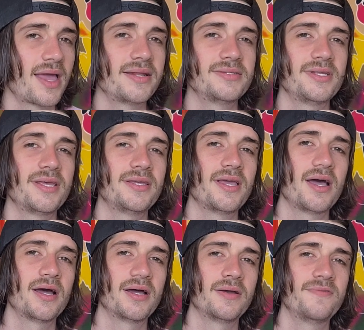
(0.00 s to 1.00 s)
That is
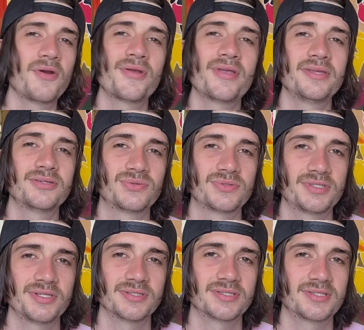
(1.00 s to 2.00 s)
a very
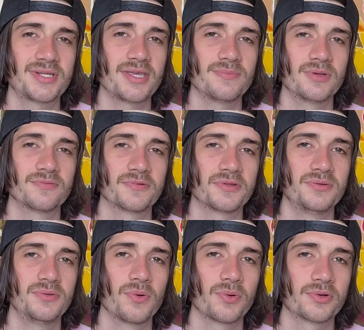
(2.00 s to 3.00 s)
interesting statement for The
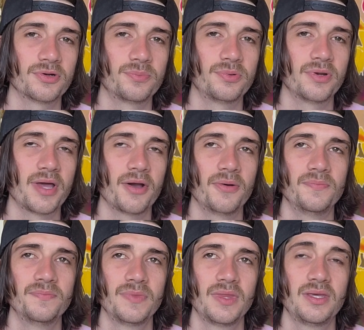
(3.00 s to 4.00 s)
New Yorker to put out.
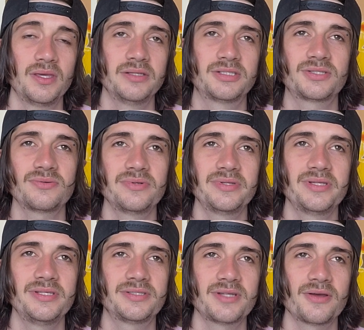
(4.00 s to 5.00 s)
It
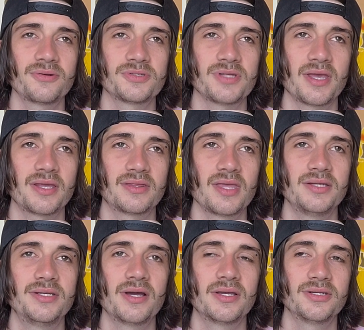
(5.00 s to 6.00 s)
certainly sounds like they
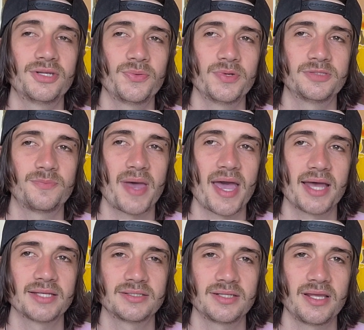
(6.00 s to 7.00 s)
dug into his
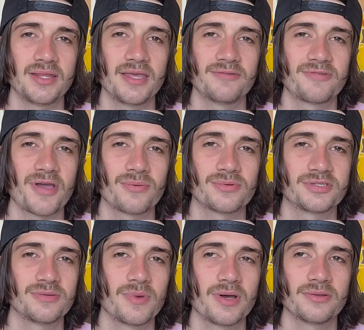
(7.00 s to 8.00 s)
past and they found
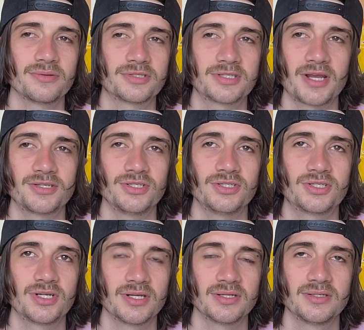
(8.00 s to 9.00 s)
some other sketchy
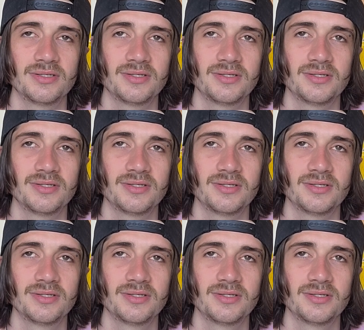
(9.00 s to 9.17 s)
shit.